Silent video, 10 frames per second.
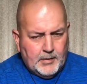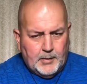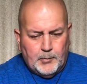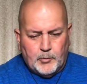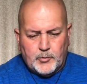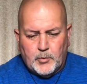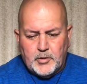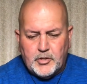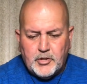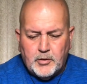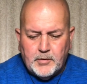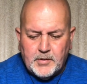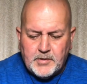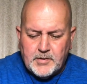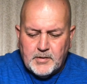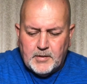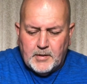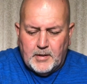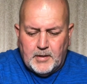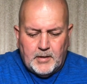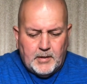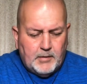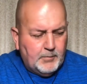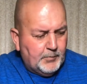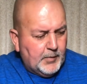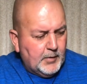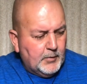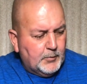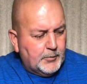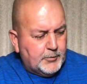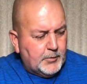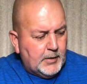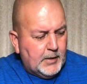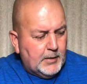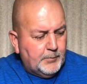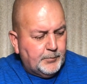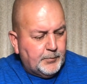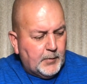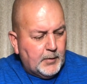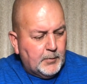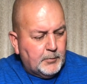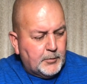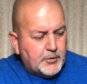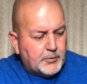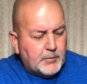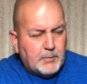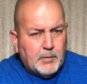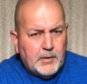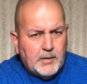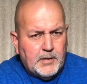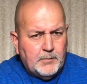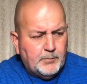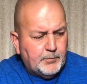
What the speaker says: I was wanting to show this. We'll do it again. Push the red button in.